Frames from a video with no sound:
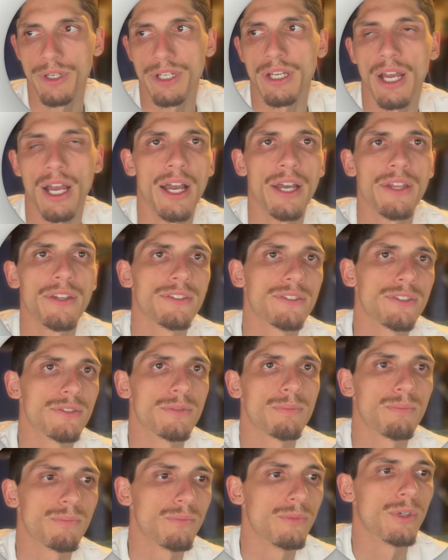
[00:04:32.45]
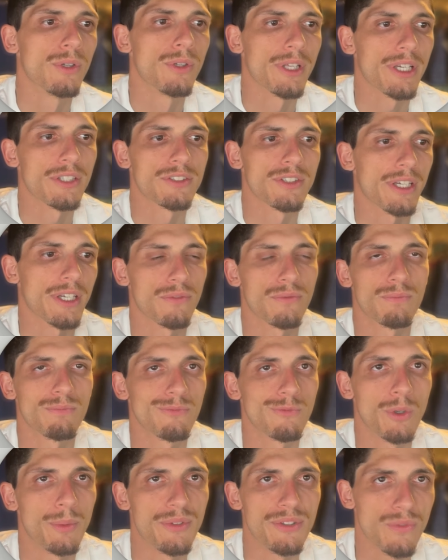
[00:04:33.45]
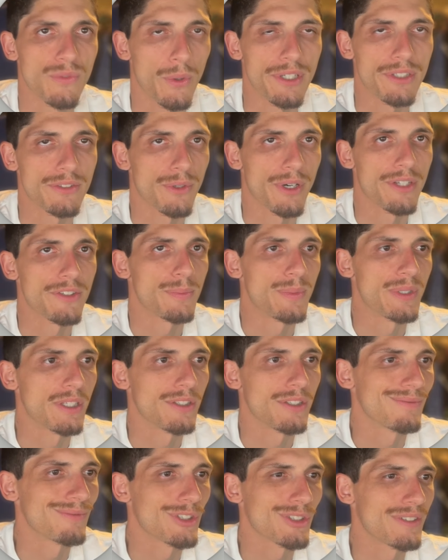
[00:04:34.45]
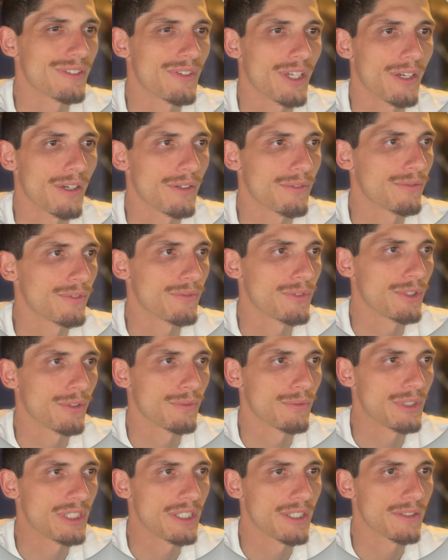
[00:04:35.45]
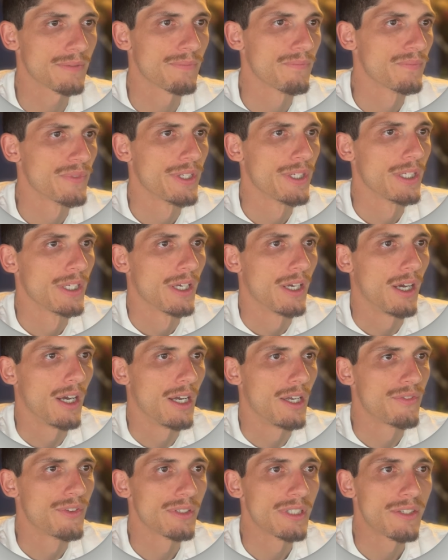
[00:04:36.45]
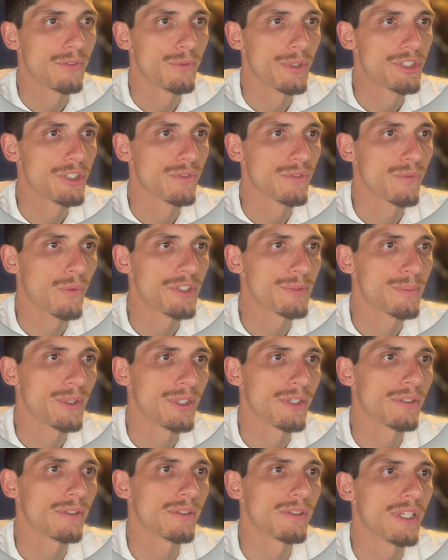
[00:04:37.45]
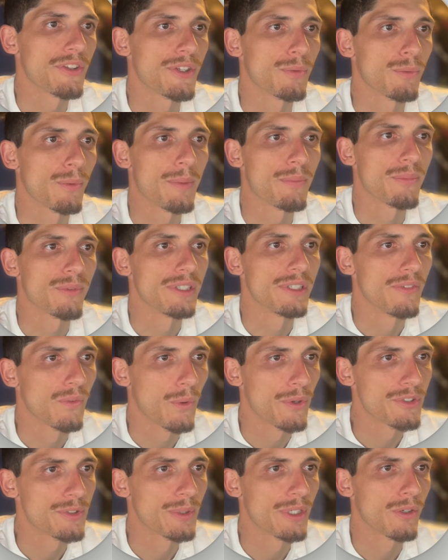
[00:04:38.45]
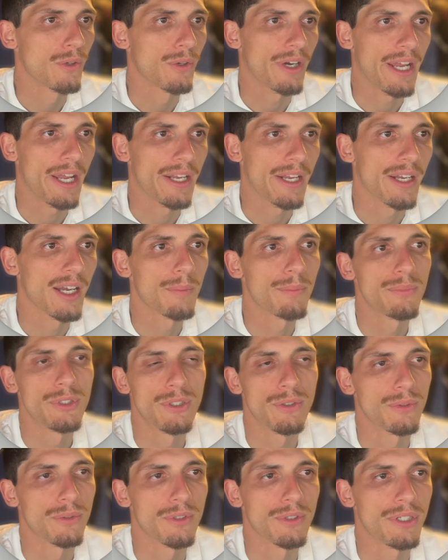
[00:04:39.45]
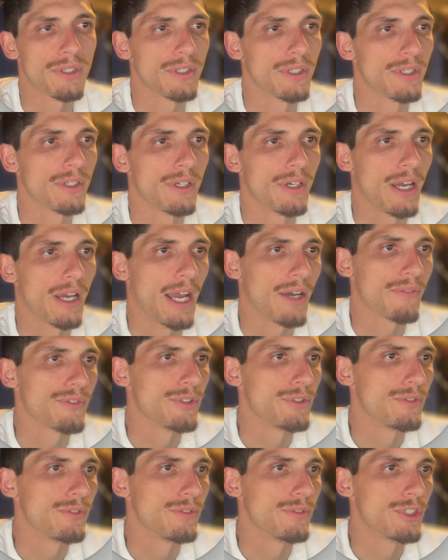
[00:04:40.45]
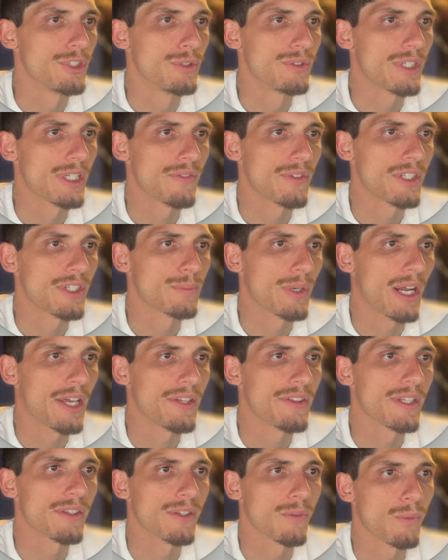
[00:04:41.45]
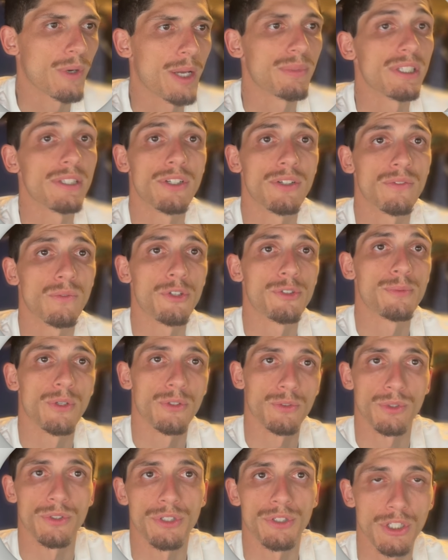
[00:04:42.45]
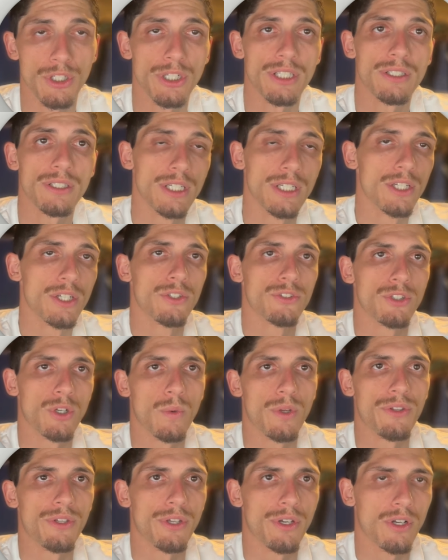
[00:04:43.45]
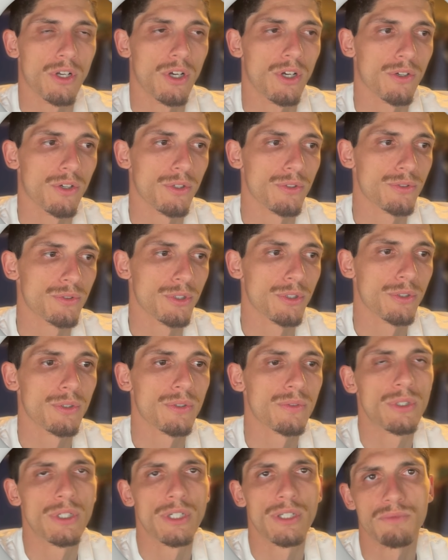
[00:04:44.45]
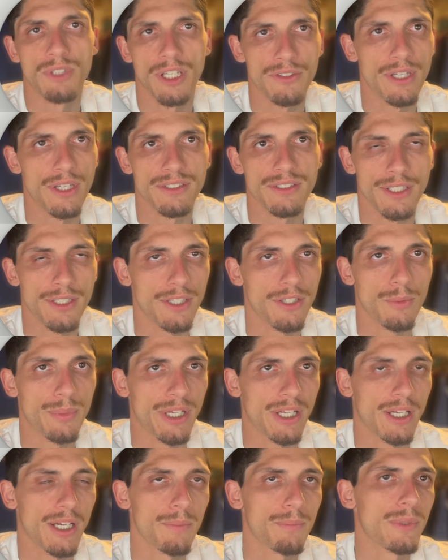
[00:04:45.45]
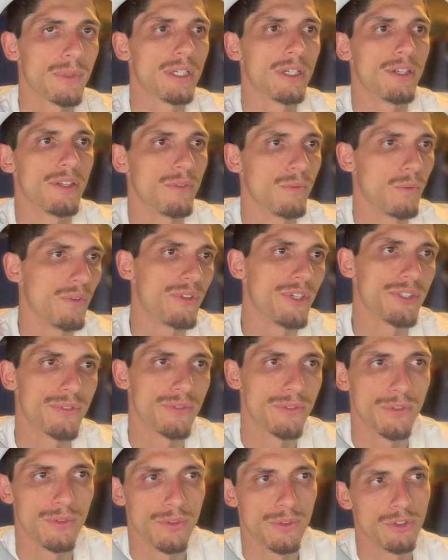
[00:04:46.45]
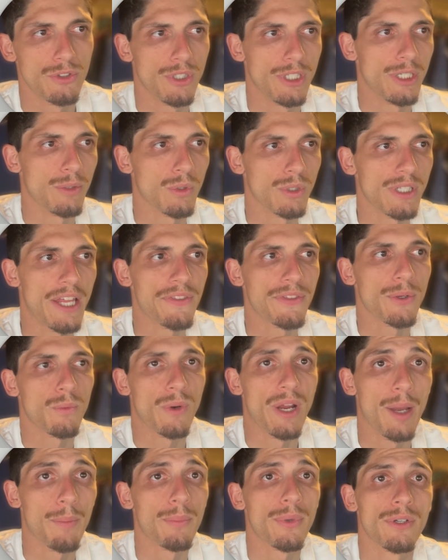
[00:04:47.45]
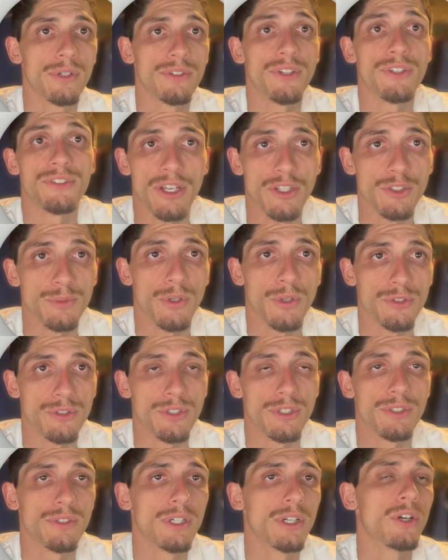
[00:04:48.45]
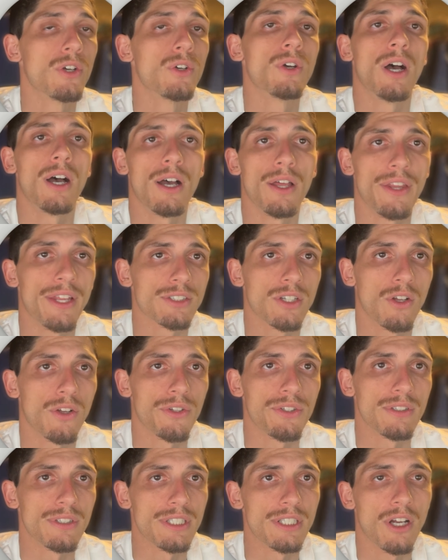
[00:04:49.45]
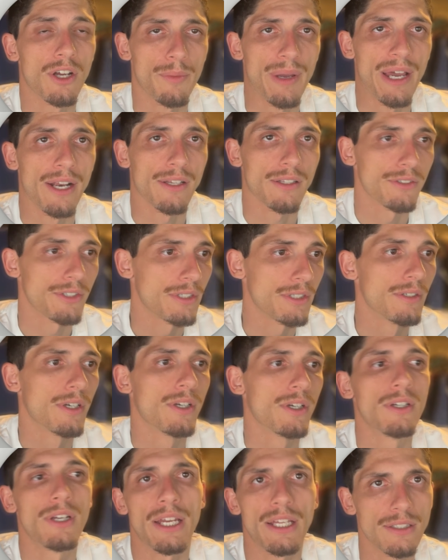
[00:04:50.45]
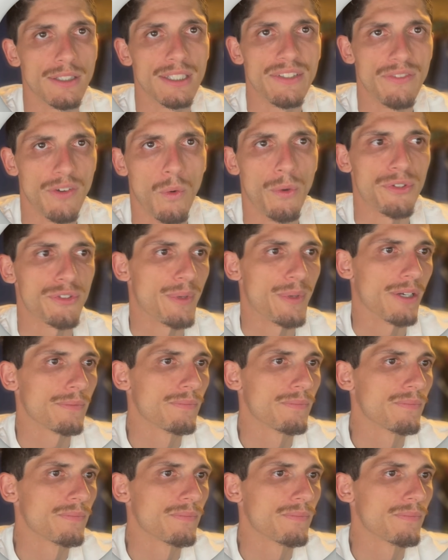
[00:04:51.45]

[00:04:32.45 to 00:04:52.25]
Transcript: Hi, this is like, it's like a woman's voice, right? Speaking. You just leave that off if you don't need it. If the lead reaches voicemail, let the rep leave a voicemail or hang up. You don't really have to choose any of these, but I think the rep leaving a voicemail is really good. So when the call goes through, let's say they don't pick up, with this, it will let the rep, the salesperson that's calling the lead, automatically leave a voicemail.